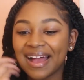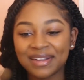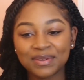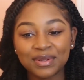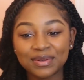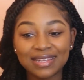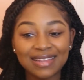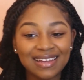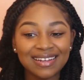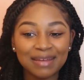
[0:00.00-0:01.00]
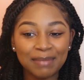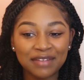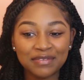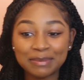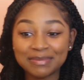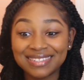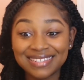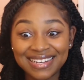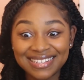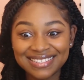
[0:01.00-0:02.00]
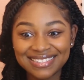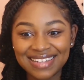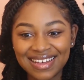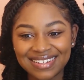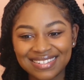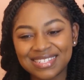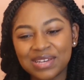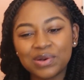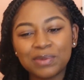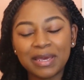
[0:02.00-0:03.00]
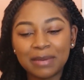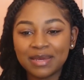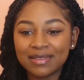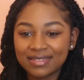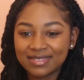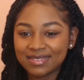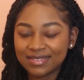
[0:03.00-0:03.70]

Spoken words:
I don't know, the lighting in my room does suck, so maybe let